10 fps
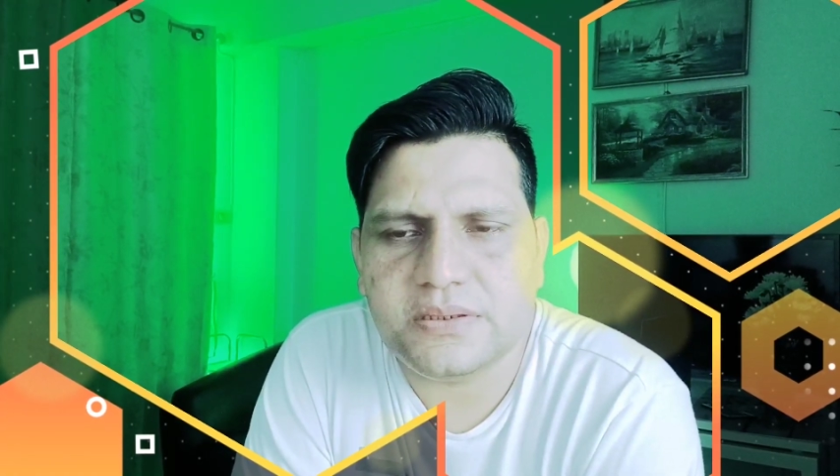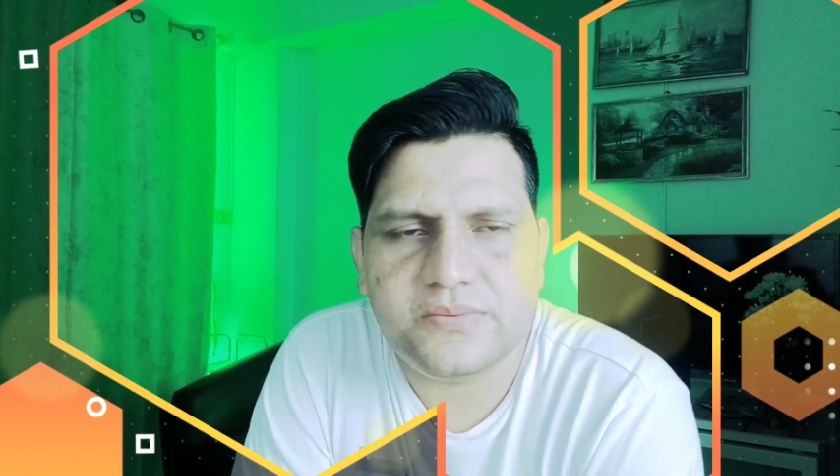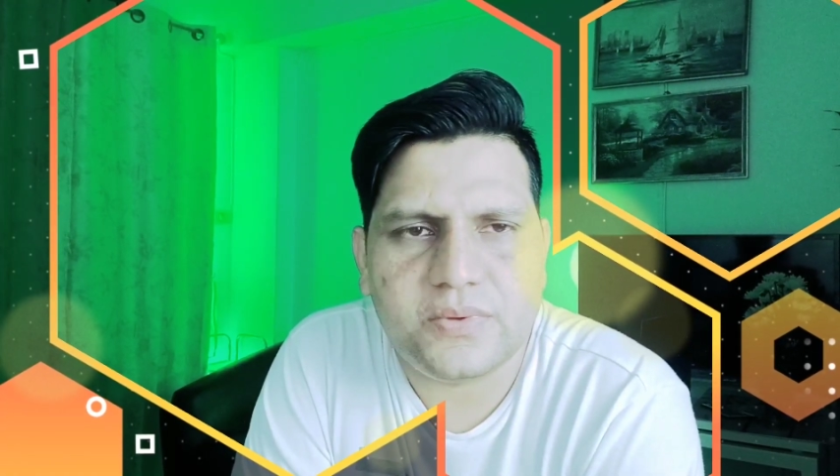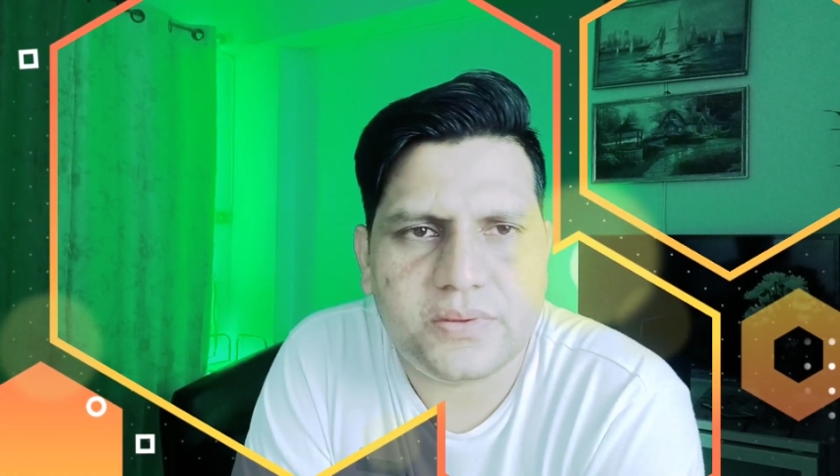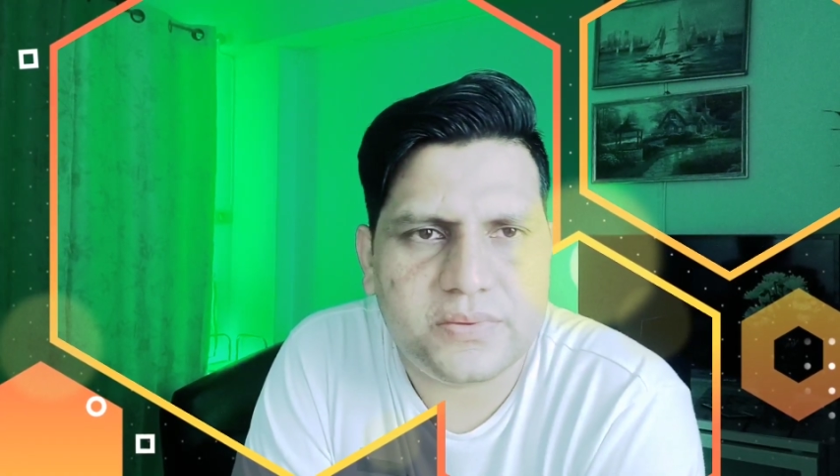
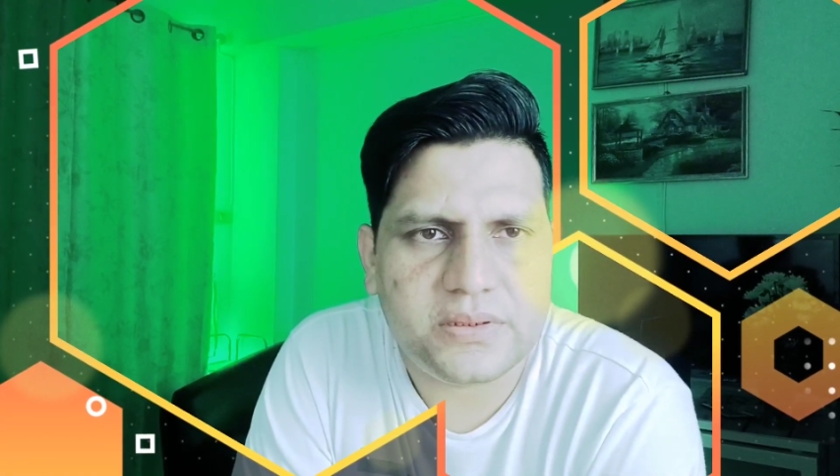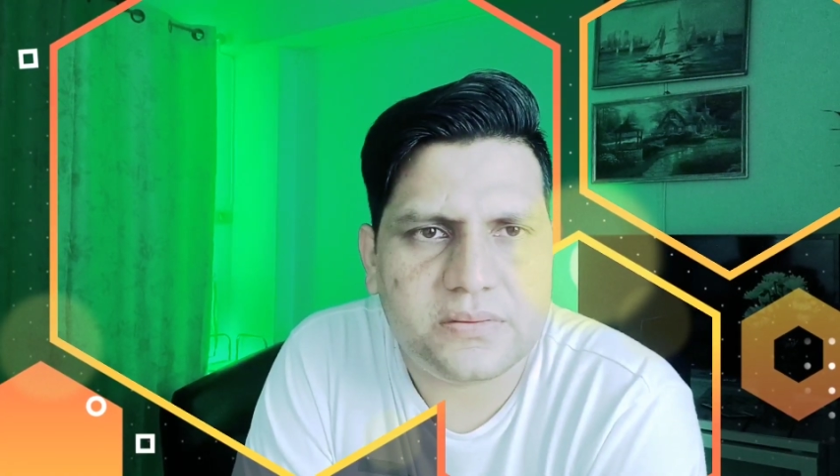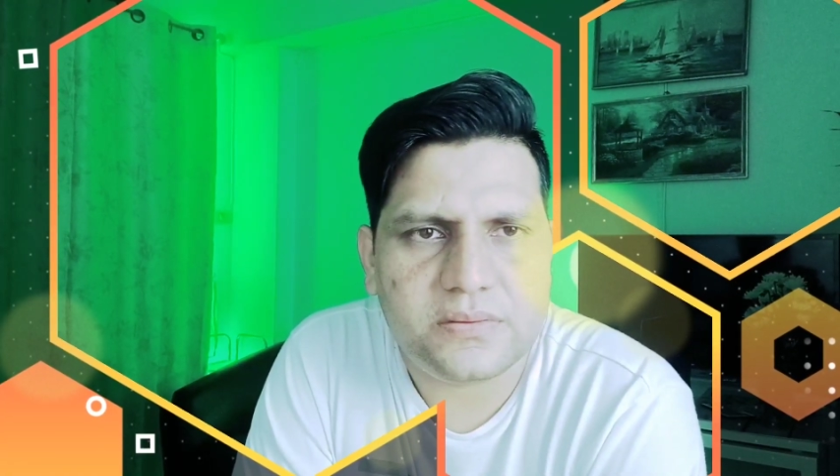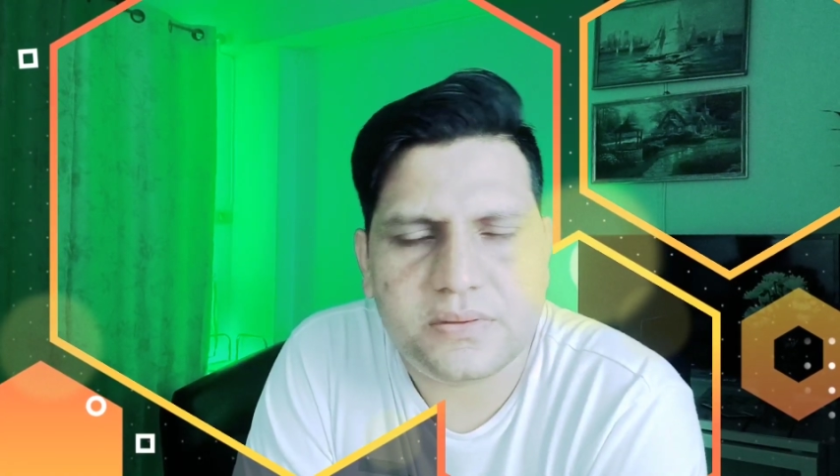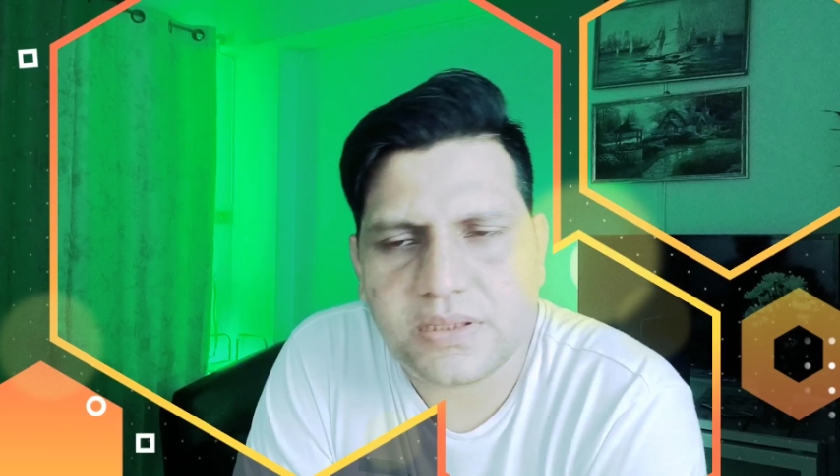involved
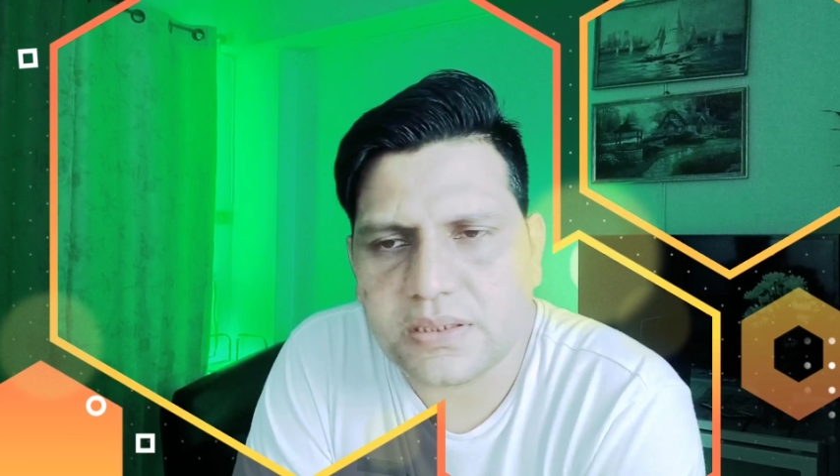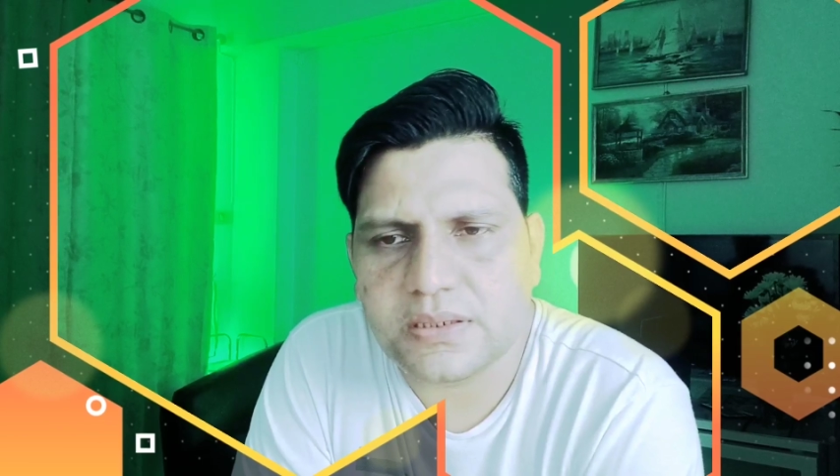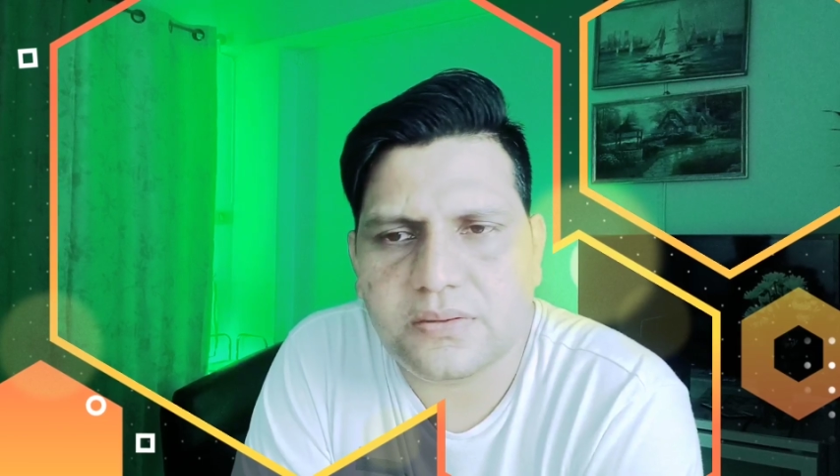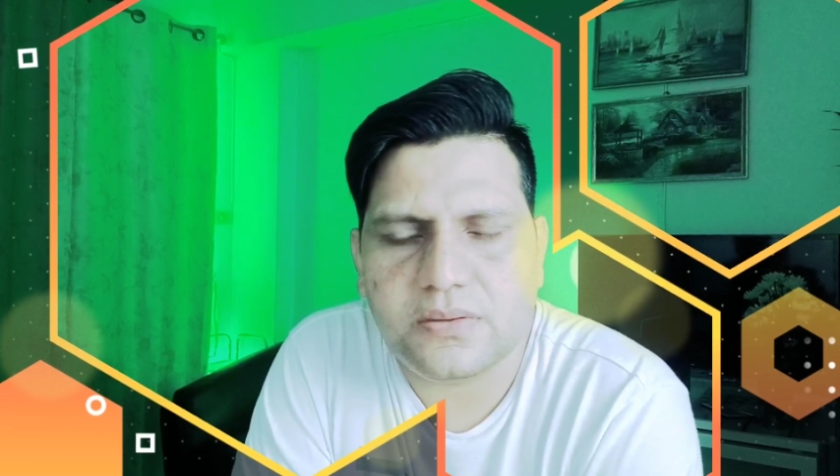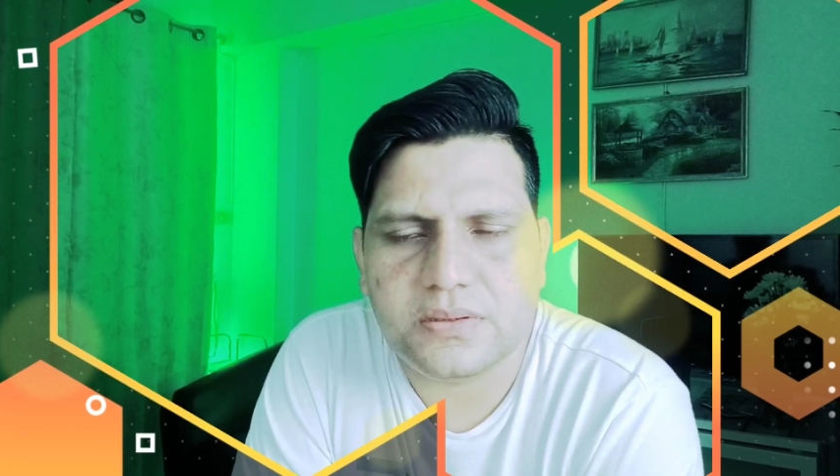in drug
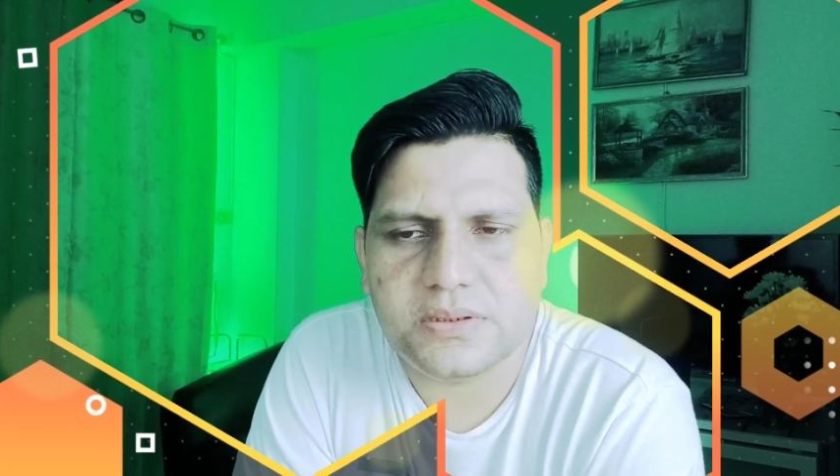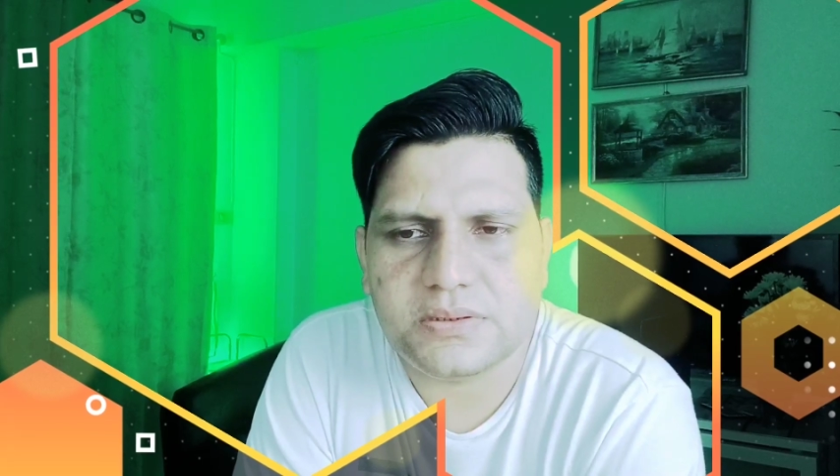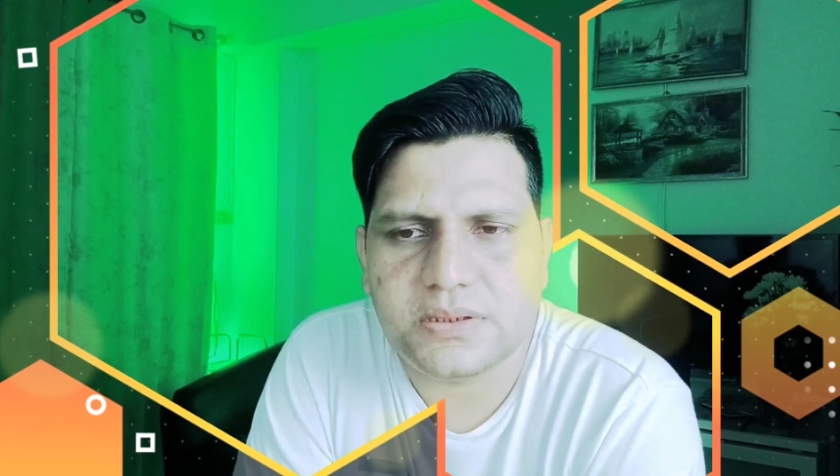and all this,